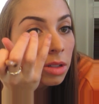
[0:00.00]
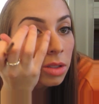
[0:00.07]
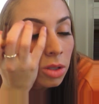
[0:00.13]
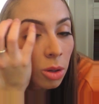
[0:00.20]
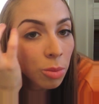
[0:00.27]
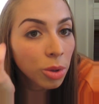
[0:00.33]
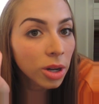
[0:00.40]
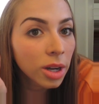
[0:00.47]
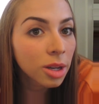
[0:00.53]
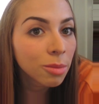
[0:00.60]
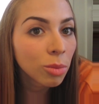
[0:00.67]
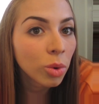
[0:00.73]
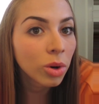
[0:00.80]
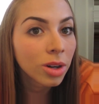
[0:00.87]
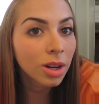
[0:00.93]
don't put any
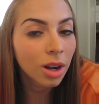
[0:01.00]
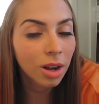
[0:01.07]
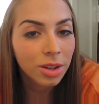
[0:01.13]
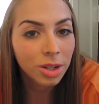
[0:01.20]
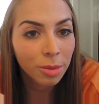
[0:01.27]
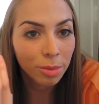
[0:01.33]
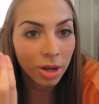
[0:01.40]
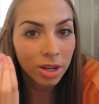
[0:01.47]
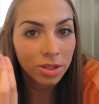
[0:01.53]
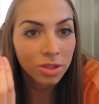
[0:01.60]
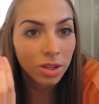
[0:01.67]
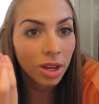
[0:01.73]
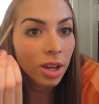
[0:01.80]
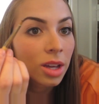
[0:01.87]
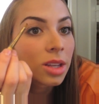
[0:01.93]
more on your
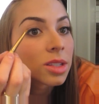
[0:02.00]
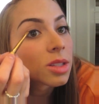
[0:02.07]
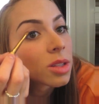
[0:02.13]
brush, okay?